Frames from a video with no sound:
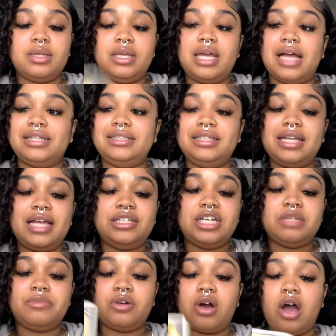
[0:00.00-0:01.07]
you got to see that
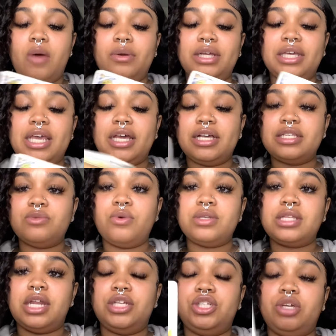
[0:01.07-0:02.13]
Judgment card with the King of
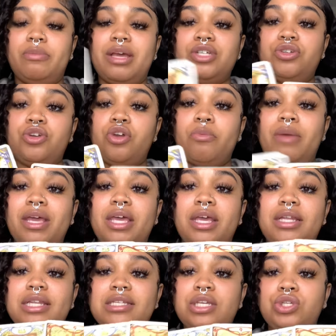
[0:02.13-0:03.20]
Swords energy. Make sure you're
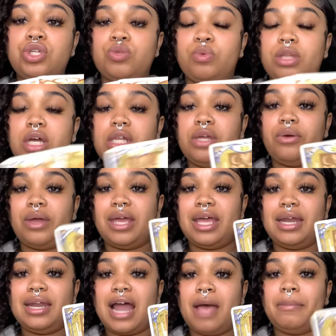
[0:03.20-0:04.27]
making decisions with a clear
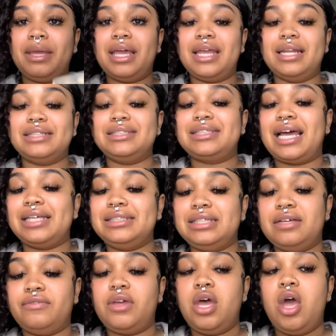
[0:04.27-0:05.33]
head and not being
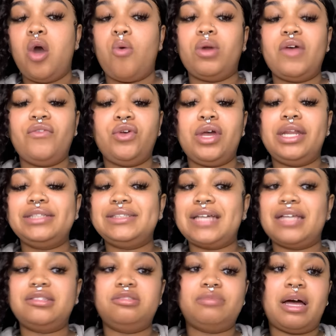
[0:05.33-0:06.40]
indecisive. Whatever you're
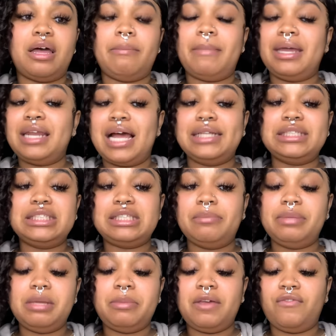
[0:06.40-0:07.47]
indecisive about, it may not just
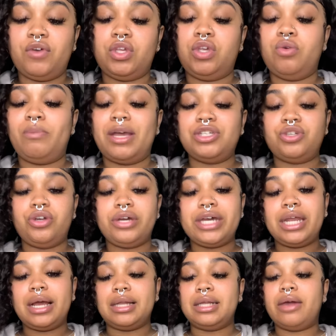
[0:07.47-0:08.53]
simply be for you. Make sure you're
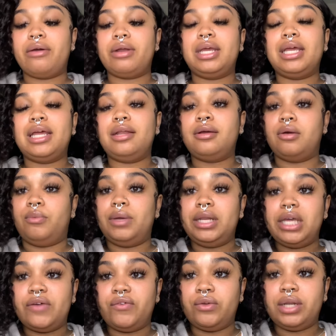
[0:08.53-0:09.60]
getting clarity, getting a
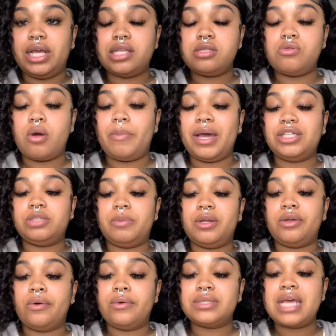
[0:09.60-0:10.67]
reading if you need to, a Page of
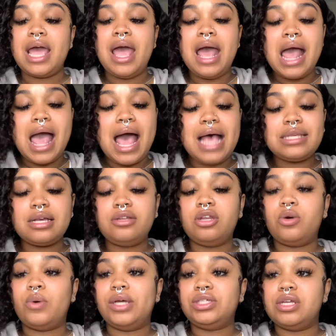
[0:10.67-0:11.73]
Pentacles, asking the
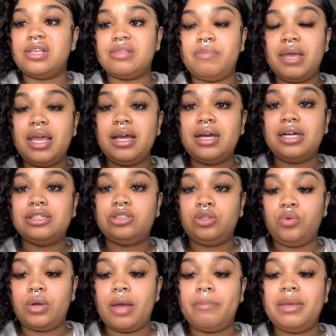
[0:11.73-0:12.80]
questions, being a
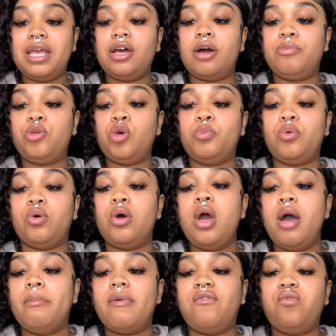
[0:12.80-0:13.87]
student, being a pupil
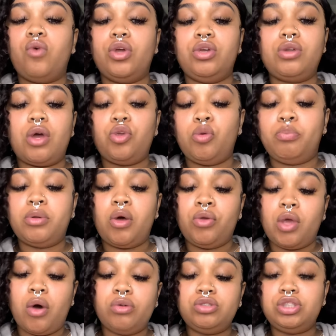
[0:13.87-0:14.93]
before, you know, you blow
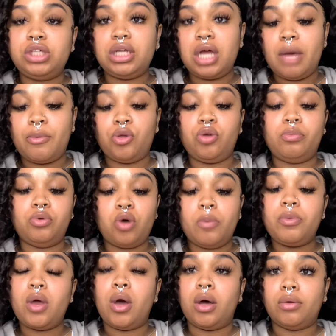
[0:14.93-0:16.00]
your shit up or you blow
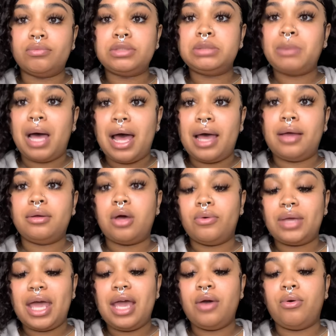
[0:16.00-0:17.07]
up your own spot,
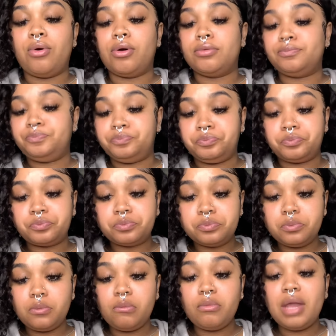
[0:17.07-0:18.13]
okay? Or
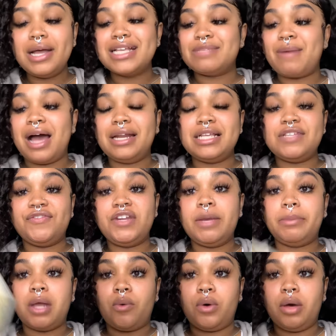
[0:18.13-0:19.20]
a spot that's finna
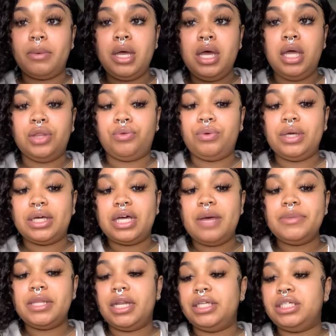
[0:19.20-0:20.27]
blow up. Three of
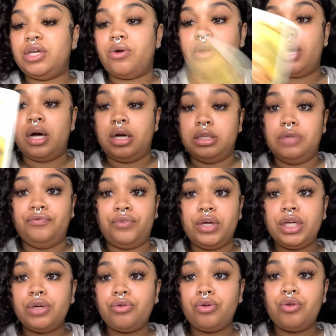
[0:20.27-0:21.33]
Cups energy, or a, a
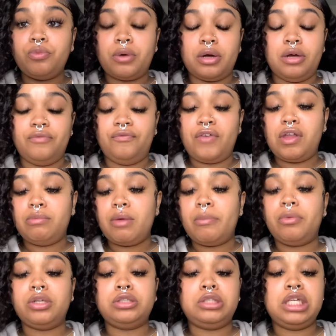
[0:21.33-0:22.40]
friend group, uh, family
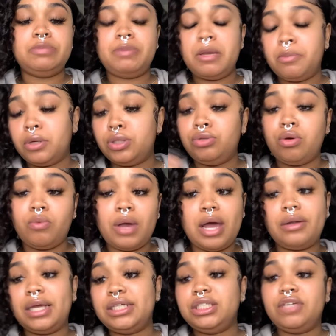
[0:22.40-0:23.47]
members, these people that you around,
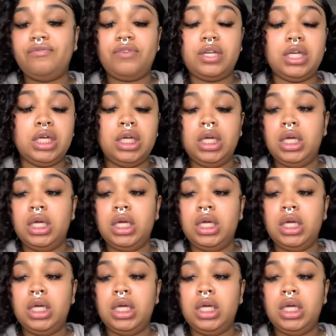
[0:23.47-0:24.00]
that shit finna